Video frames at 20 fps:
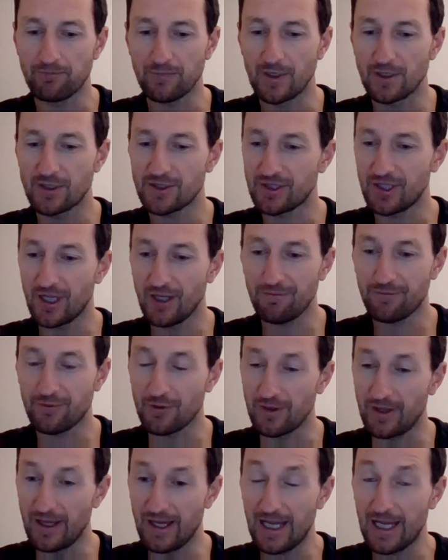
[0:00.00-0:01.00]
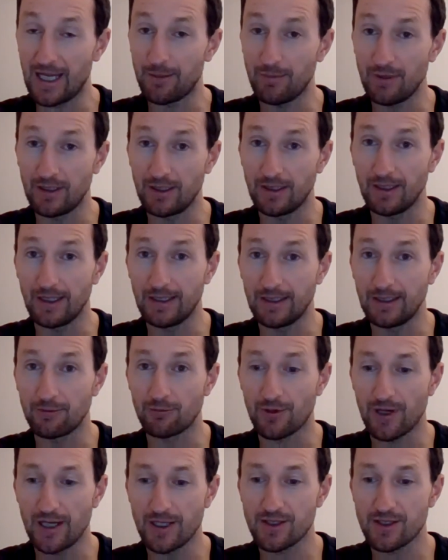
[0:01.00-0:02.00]
It's tough for them, and it
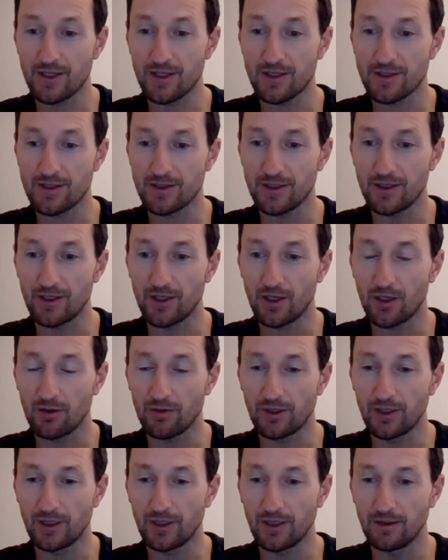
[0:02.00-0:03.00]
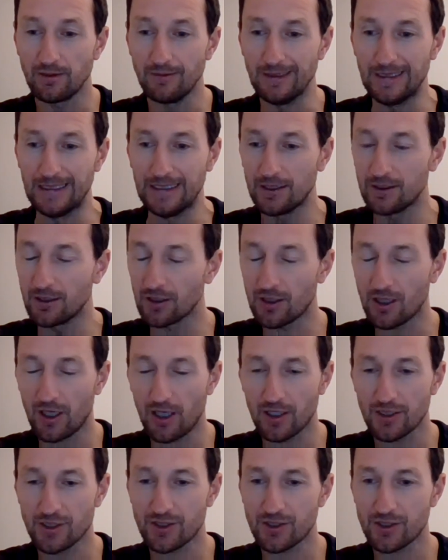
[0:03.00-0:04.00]
raises the legal
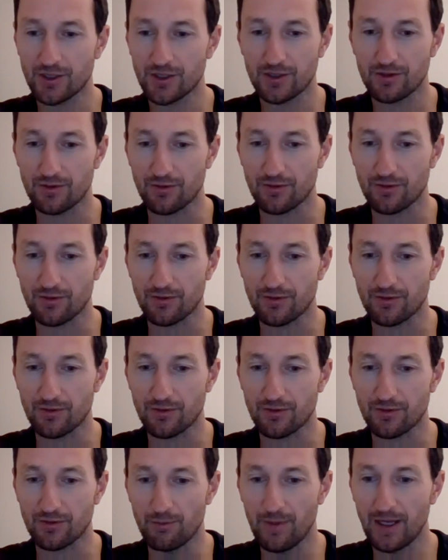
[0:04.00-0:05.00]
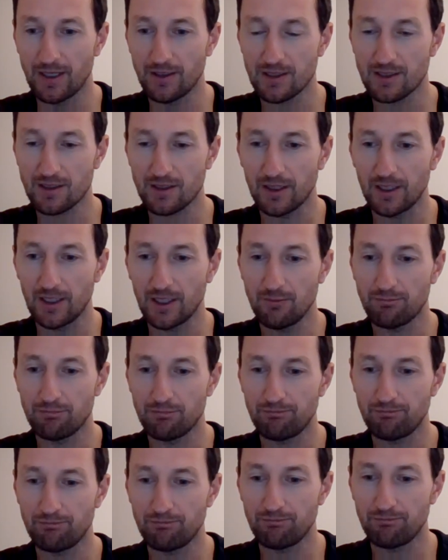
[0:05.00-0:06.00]
costs tremendously.
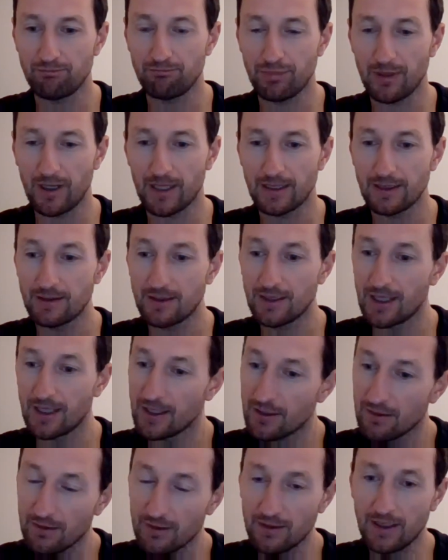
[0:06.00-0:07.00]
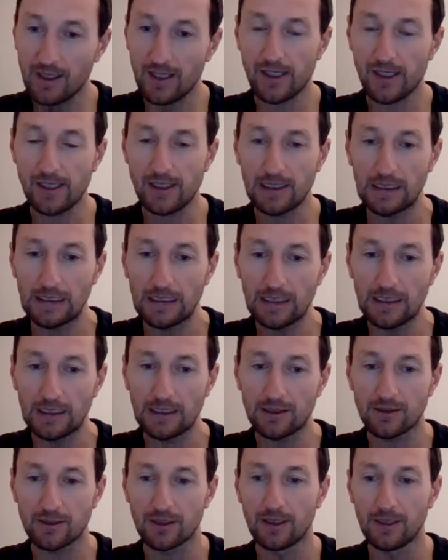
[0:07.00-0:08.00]
But at the end of the day,
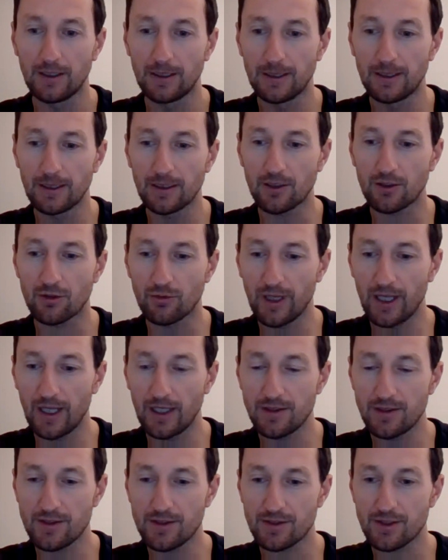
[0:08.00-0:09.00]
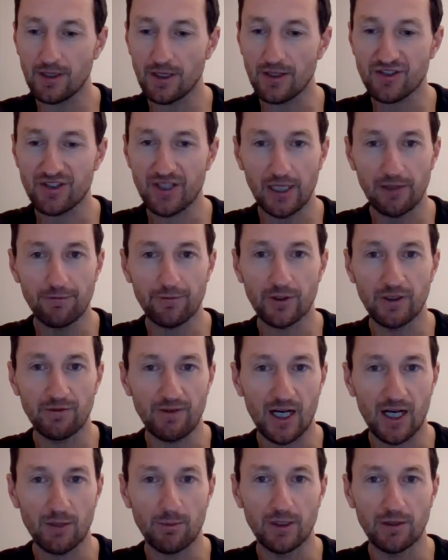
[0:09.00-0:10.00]
it creates a safer
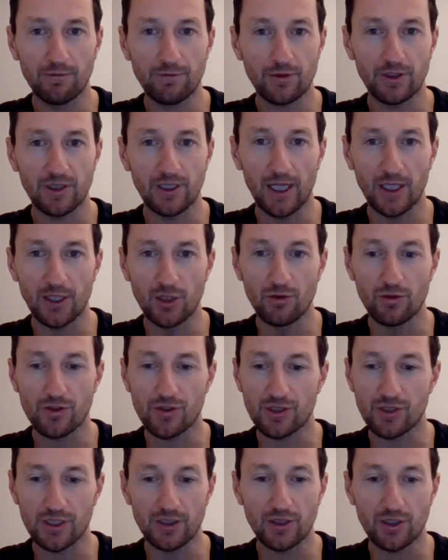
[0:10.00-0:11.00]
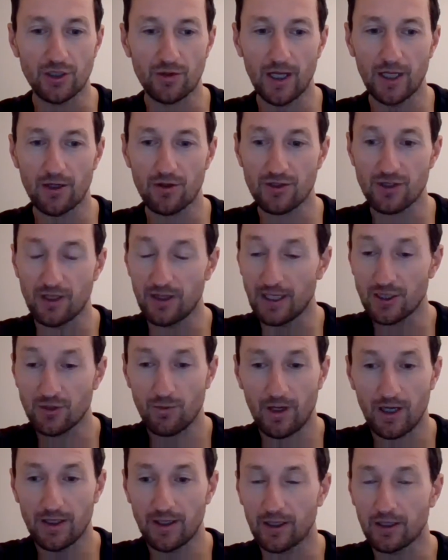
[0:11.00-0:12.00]
environment for the end users and the traders, and that's why
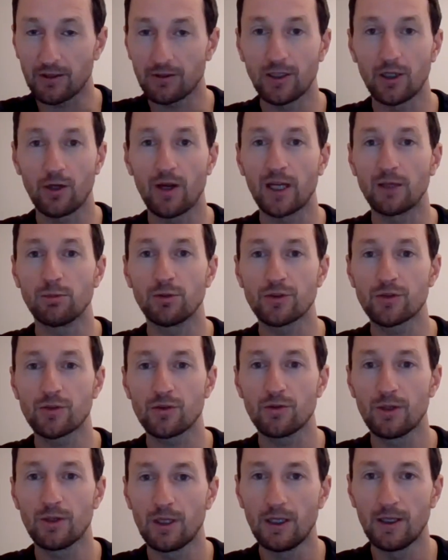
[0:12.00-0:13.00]
they're able to